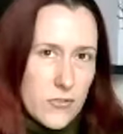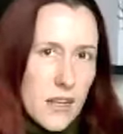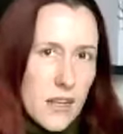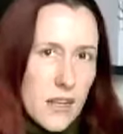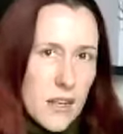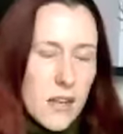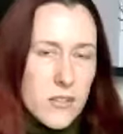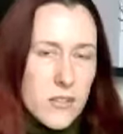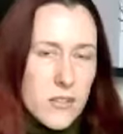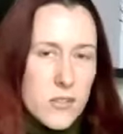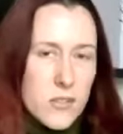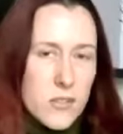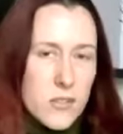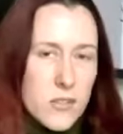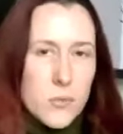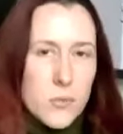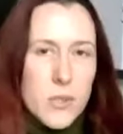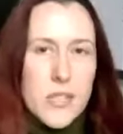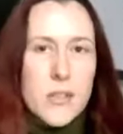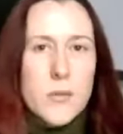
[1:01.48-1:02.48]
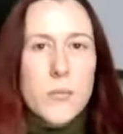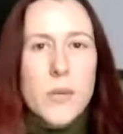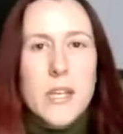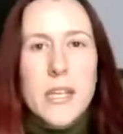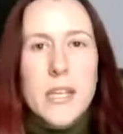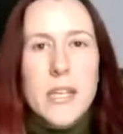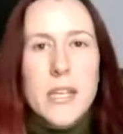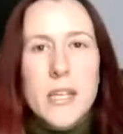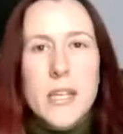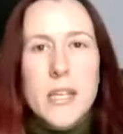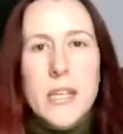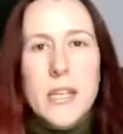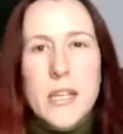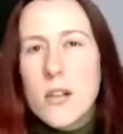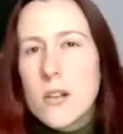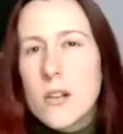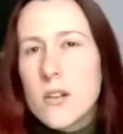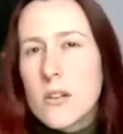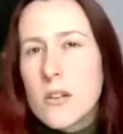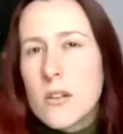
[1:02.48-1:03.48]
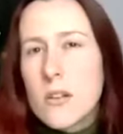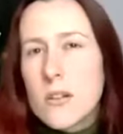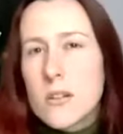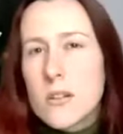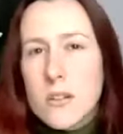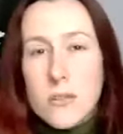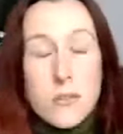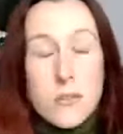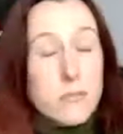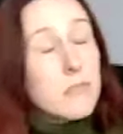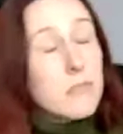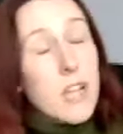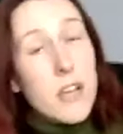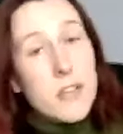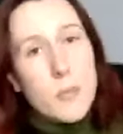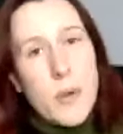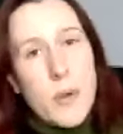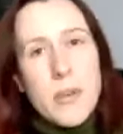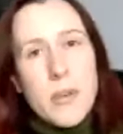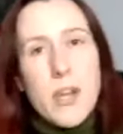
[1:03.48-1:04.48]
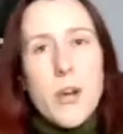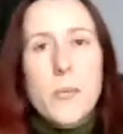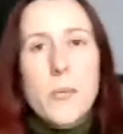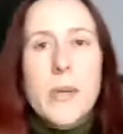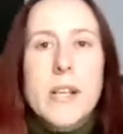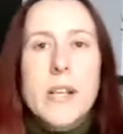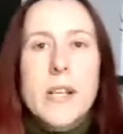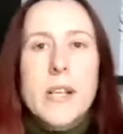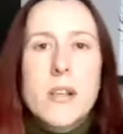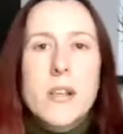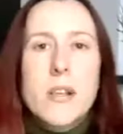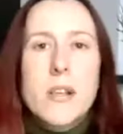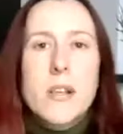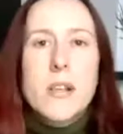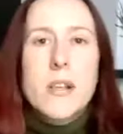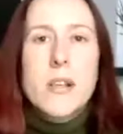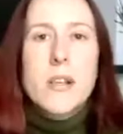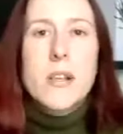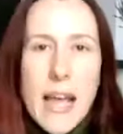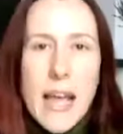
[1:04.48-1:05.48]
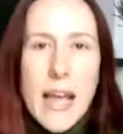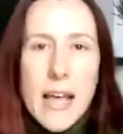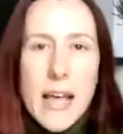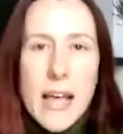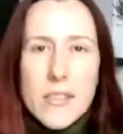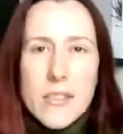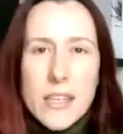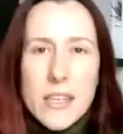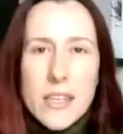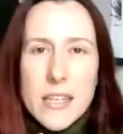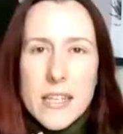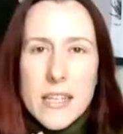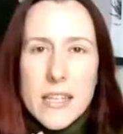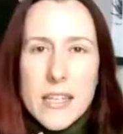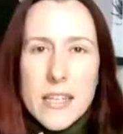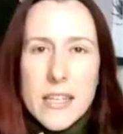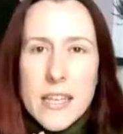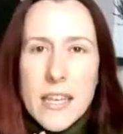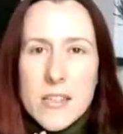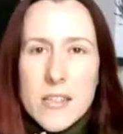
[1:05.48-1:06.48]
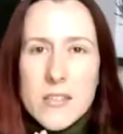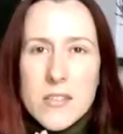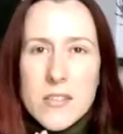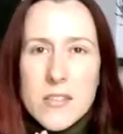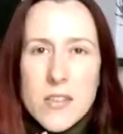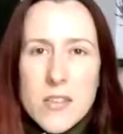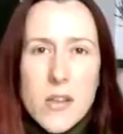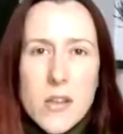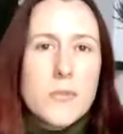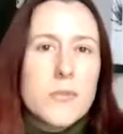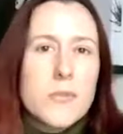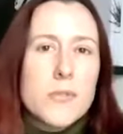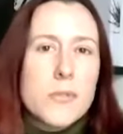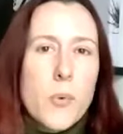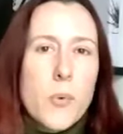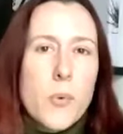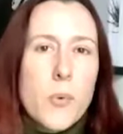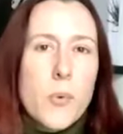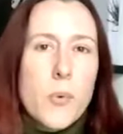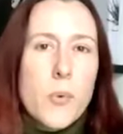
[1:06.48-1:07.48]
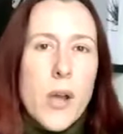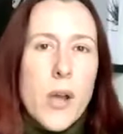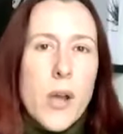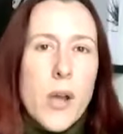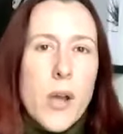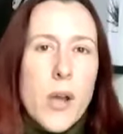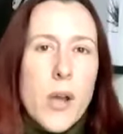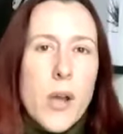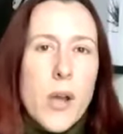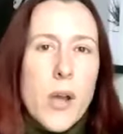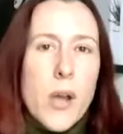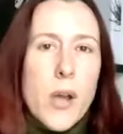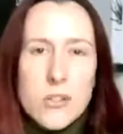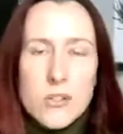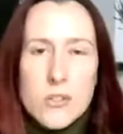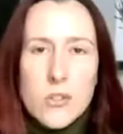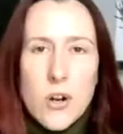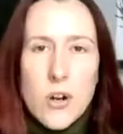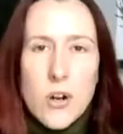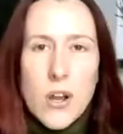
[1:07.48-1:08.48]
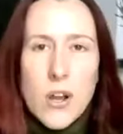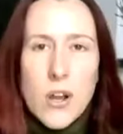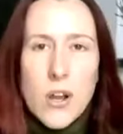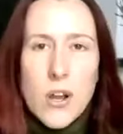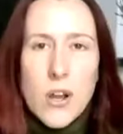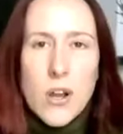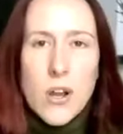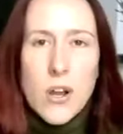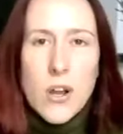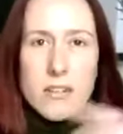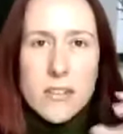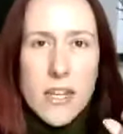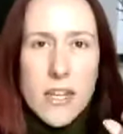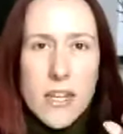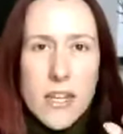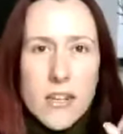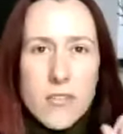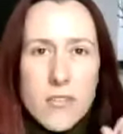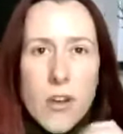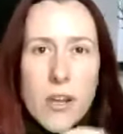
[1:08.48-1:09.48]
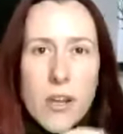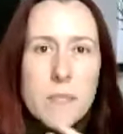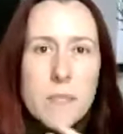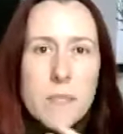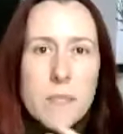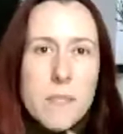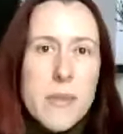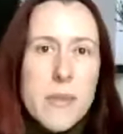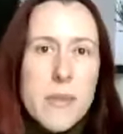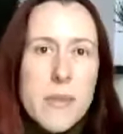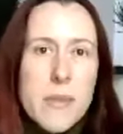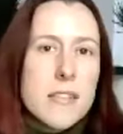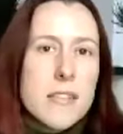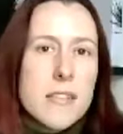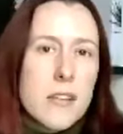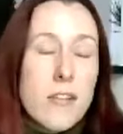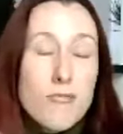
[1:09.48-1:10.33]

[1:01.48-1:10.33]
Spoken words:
Last week last webinar, we looked at the key zones where you could try and find risk